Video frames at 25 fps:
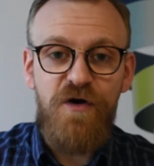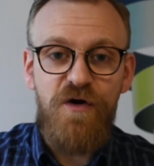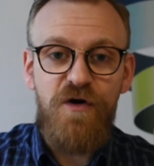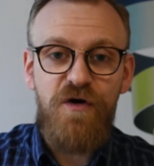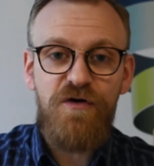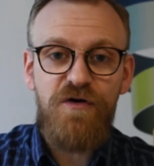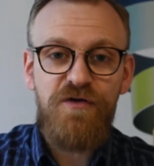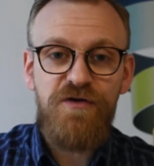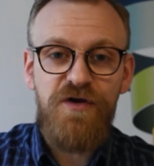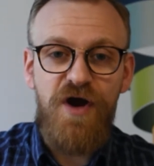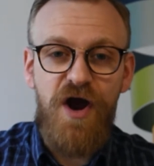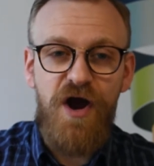
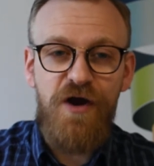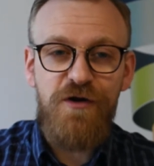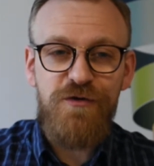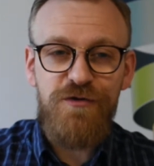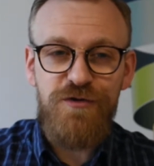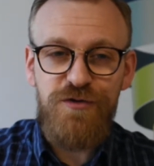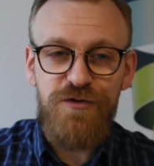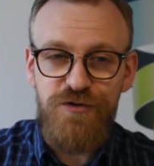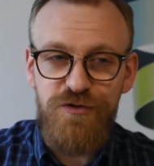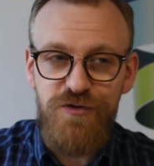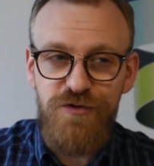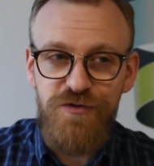on our
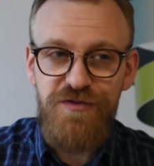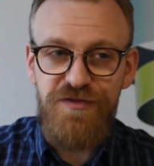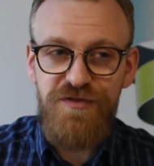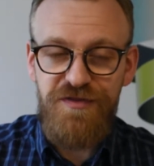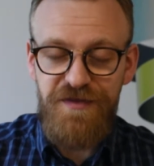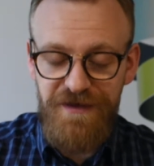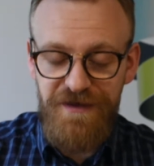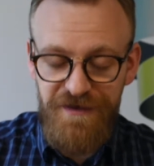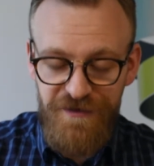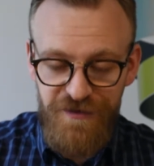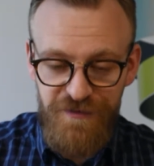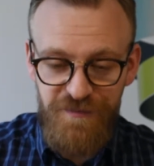students'
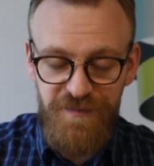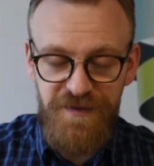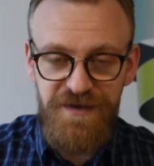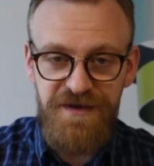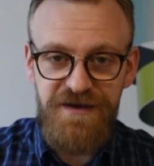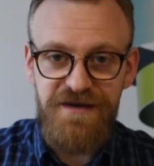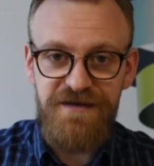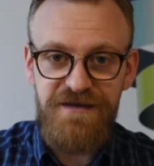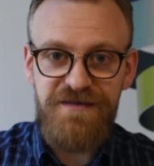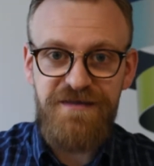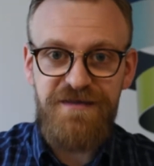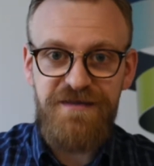
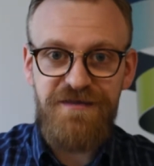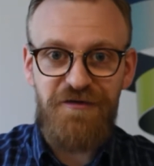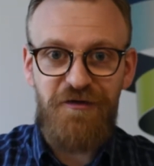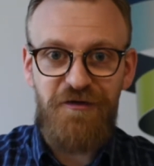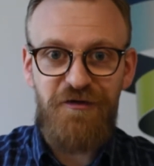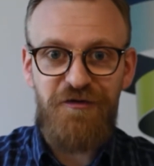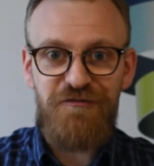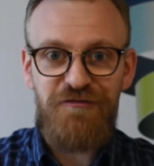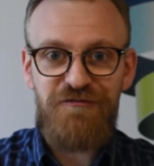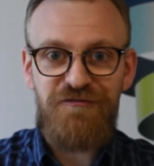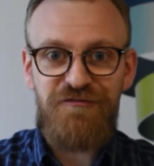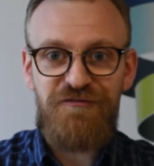experience
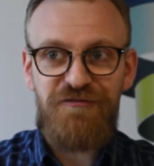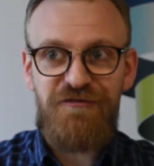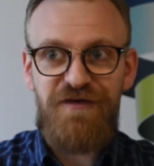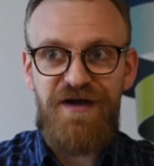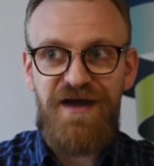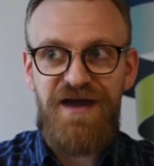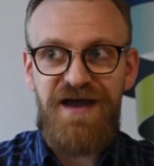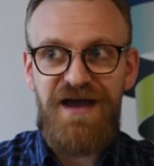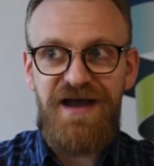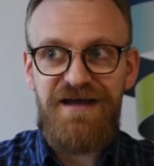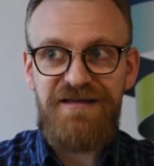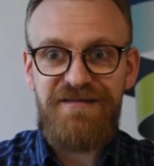of
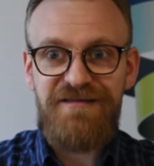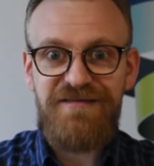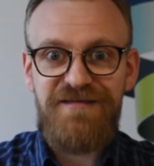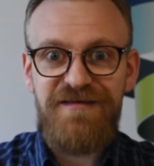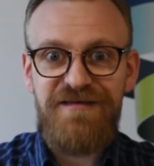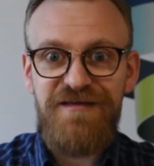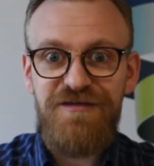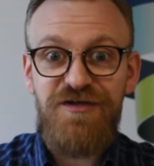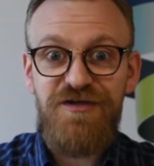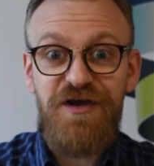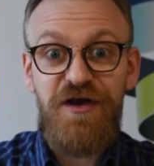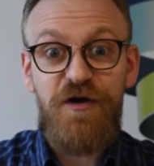
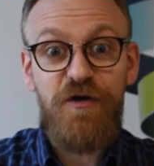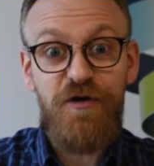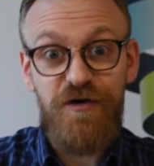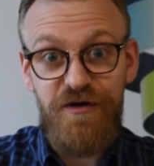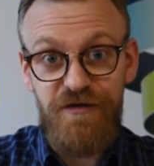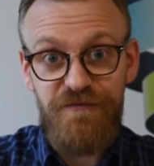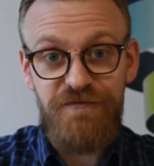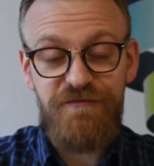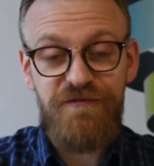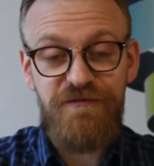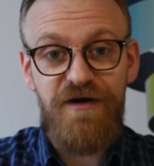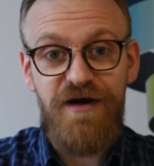teaching or
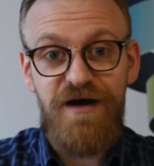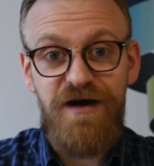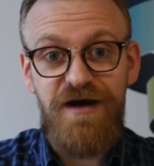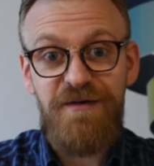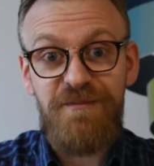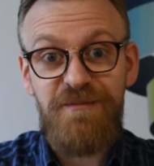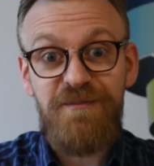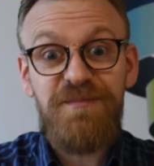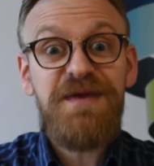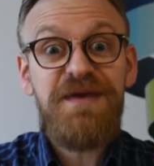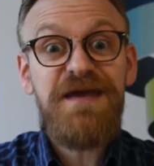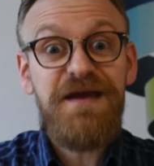
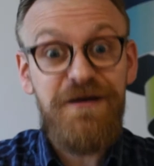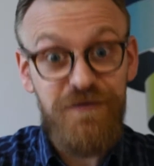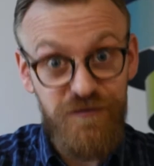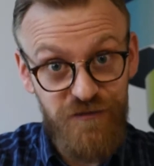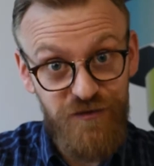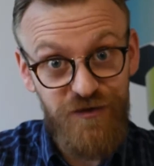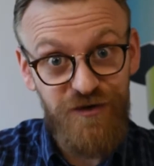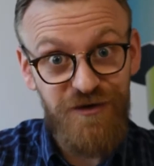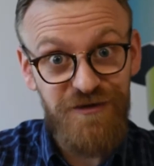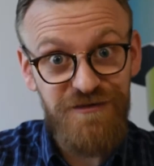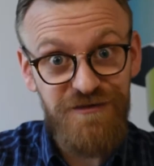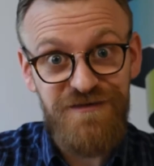of being
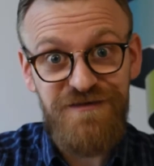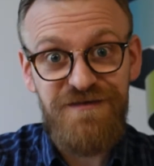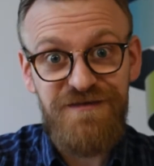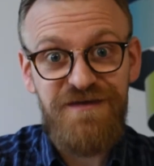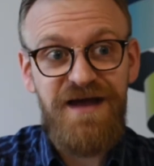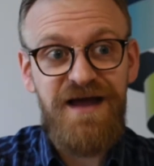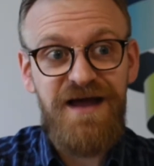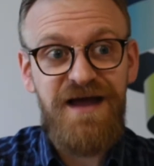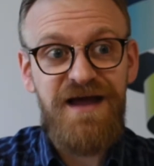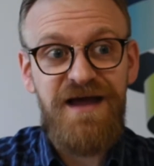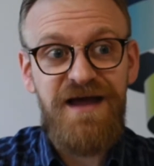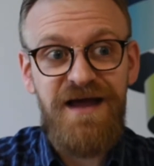taught
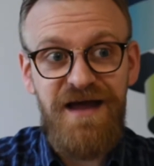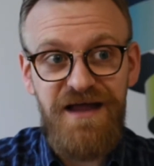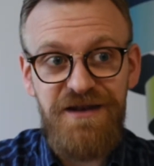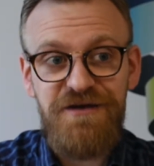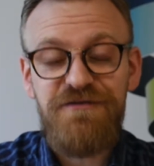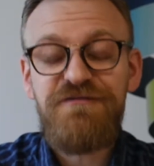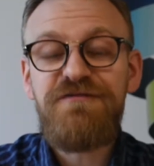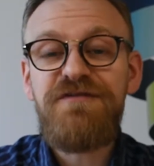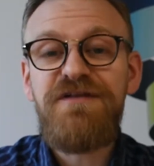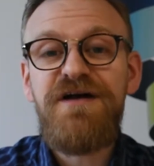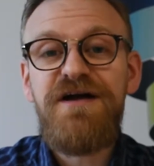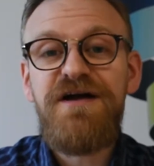and
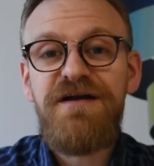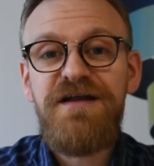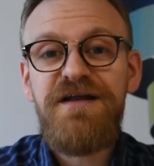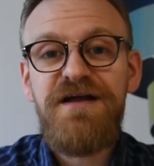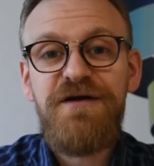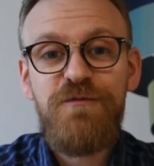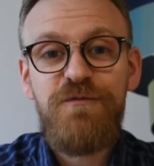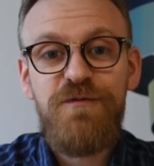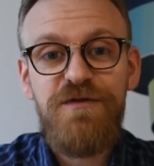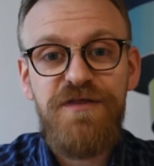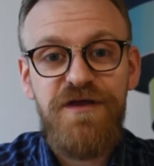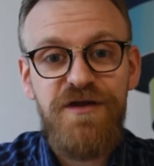of
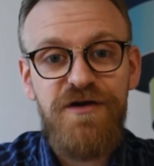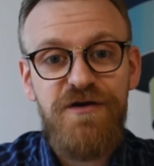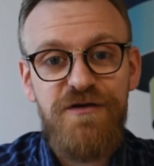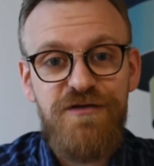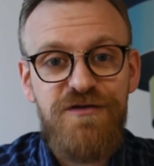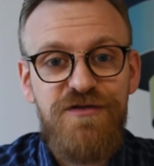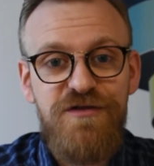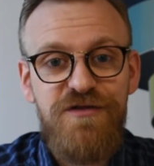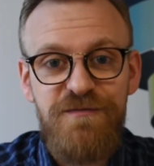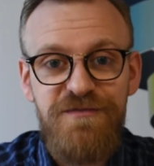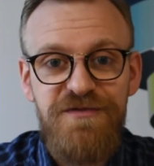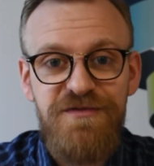learning within our
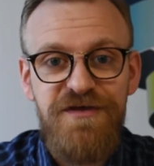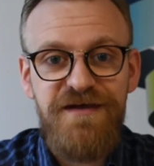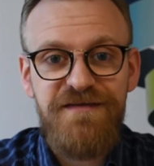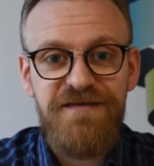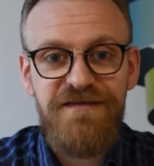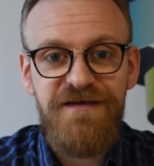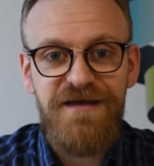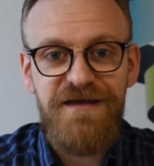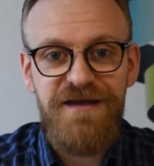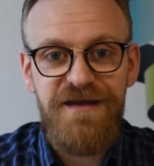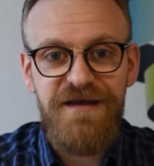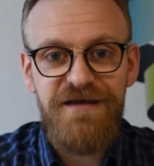subject
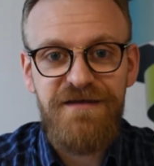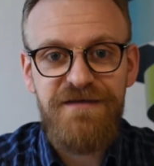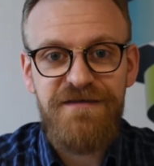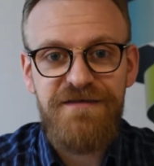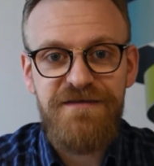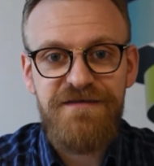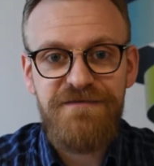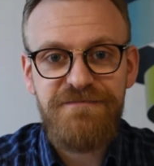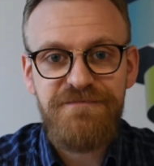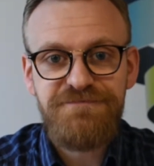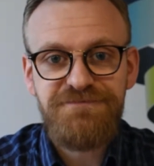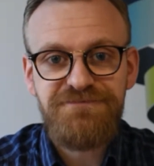
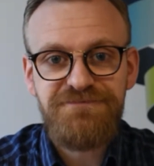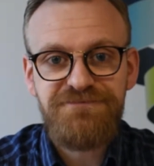areas.